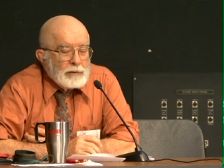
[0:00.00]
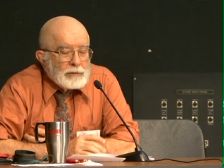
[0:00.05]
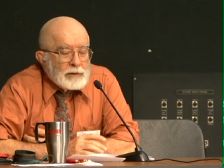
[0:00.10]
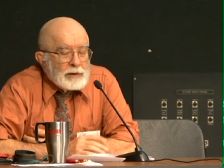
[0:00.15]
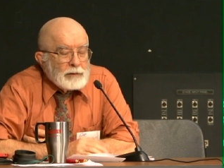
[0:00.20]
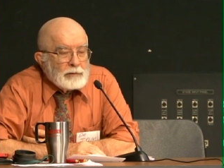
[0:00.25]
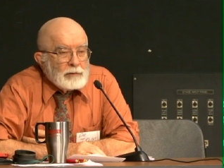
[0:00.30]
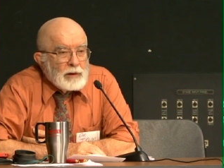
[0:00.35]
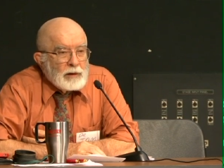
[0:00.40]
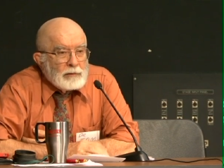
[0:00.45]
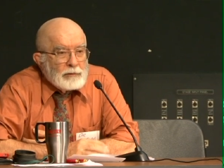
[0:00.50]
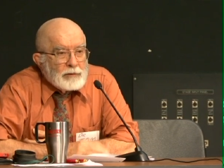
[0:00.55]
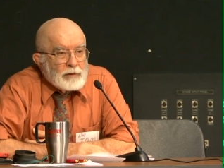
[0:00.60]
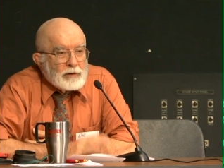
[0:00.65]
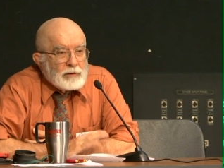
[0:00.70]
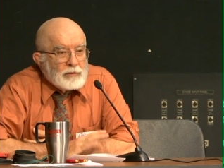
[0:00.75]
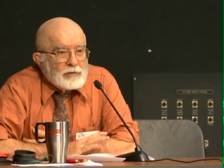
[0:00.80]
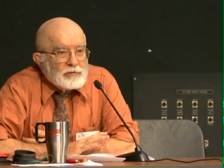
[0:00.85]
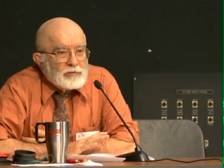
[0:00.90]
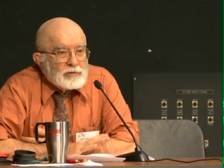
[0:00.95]
Then
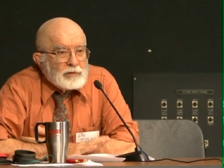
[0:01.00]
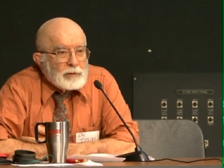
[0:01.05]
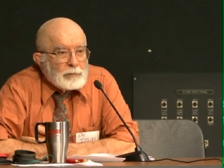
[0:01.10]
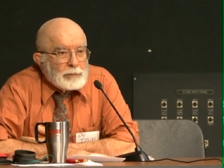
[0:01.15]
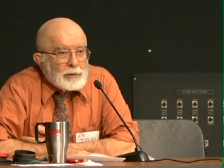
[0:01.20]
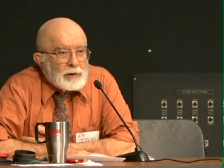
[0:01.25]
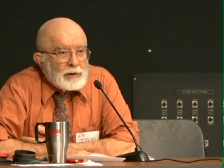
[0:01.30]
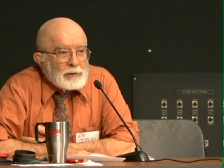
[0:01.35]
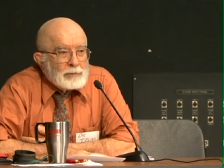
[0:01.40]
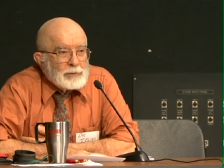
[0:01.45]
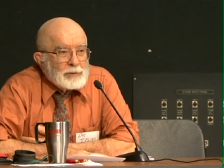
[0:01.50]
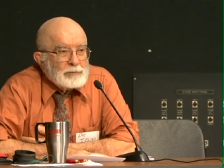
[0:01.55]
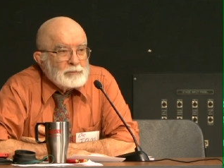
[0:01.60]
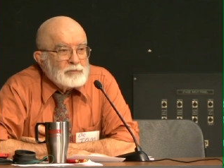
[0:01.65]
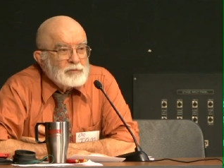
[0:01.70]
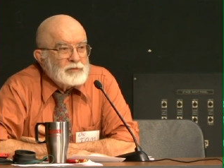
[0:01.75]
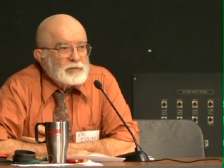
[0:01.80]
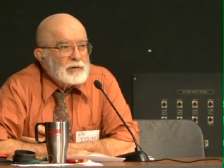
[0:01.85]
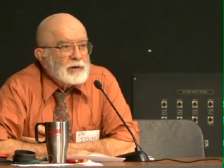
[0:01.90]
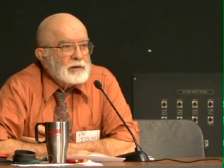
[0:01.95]
there's the
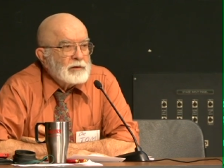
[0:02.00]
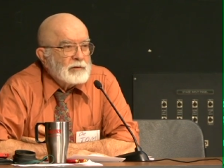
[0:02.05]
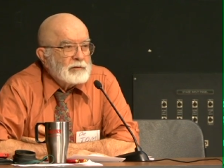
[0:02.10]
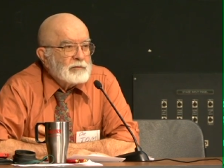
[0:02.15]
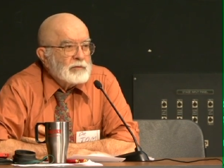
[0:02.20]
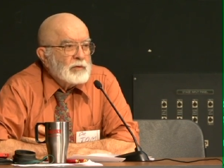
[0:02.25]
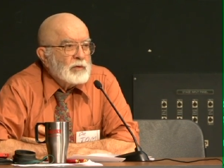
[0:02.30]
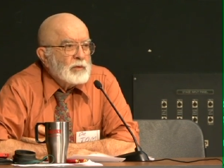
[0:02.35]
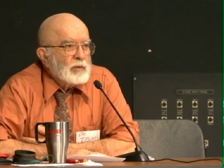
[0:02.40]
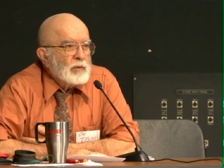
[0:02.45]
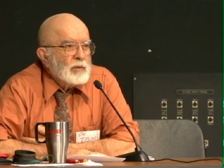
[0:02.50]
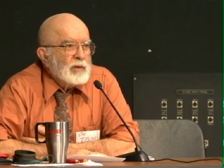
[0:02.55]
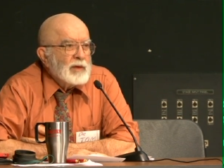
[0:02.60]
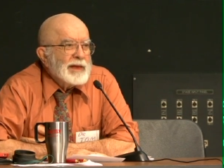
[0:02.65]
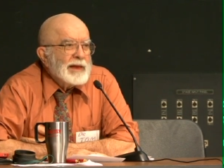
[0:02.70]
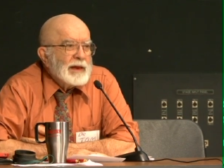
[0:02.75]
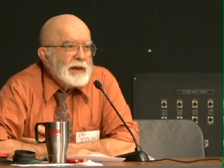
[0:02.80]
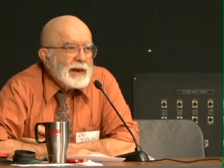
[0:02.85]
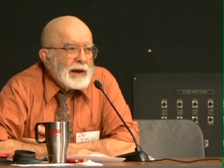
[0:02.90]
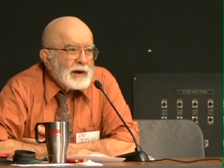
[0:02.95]
problems of
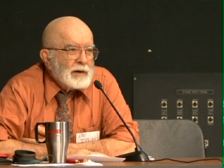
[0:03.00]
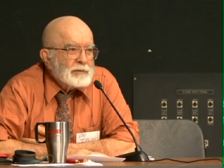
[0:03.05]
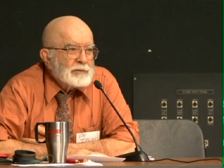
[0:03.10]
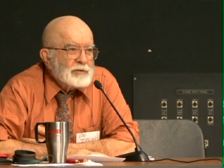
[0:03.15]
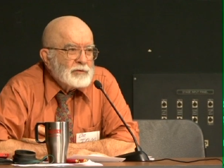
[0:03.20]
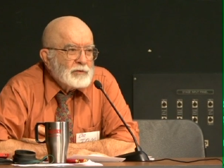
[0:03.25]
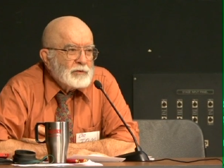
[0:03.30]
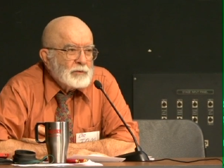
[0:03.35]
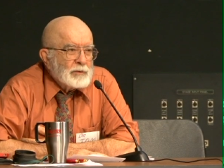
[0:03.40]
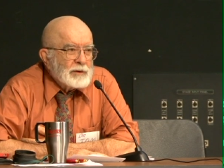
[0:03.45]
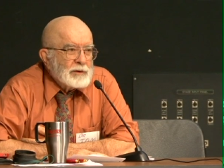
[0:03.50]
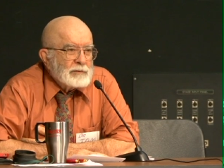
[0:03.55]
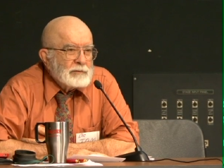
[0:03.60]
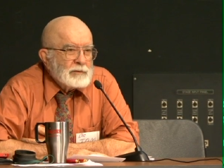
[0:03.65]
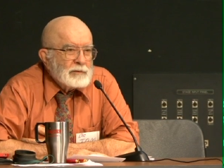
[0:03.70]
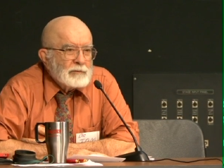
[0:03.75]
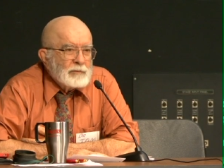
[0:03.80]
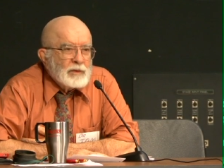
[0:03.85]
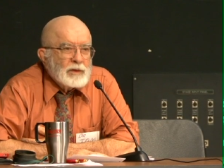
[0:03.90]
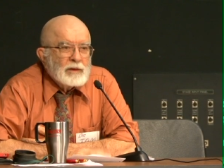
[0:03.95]
how to do
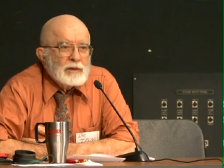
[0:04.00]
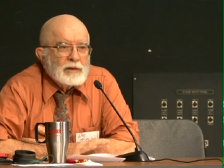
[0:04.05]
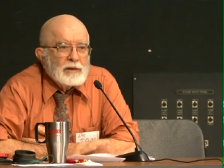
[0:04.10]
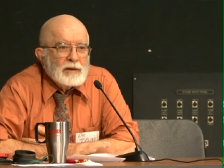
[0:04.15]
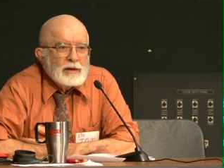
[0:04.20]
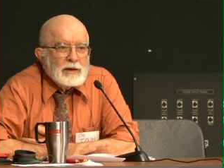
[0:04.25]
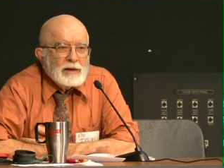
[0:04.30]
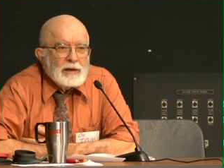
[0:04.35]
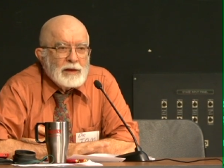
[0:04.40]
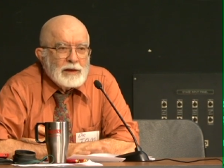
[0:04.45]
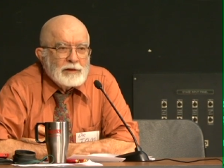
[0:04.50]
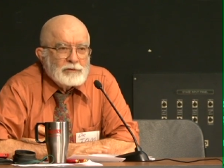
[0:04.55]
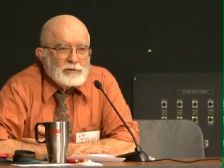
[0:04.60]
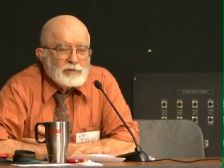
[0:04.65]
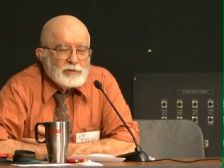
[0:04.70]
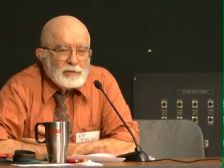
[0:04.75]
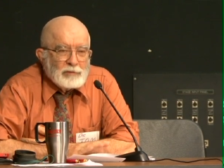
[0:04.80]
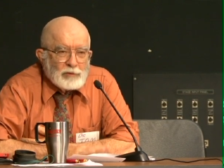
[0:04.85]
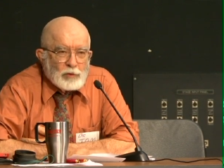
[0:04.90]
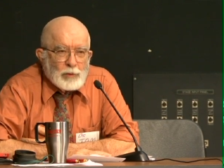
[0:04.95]
it.
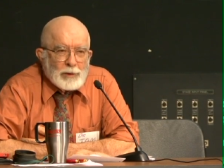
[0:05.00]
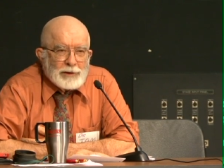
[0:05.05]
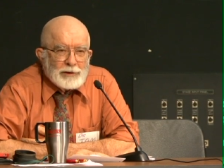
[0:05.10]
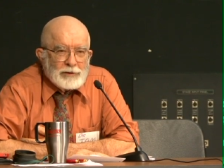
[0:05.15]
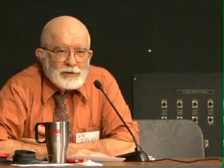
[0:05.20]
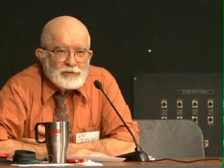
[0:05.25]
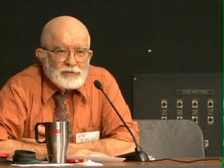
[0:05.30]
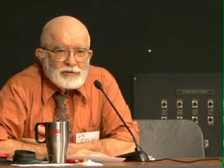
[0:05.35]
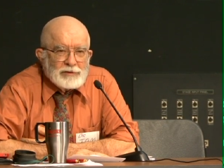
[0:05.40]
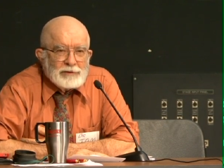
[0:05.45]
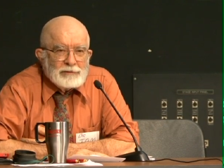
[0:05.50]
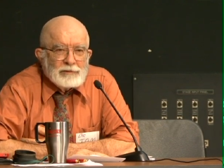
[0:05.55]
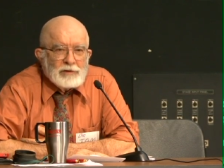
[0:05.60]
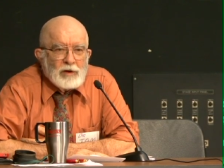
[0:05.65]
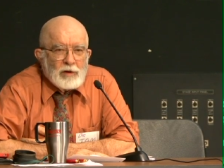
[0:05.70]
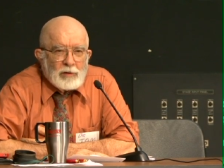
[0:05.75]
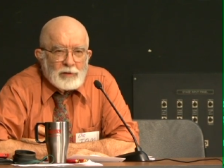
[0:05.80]
It's quite easy.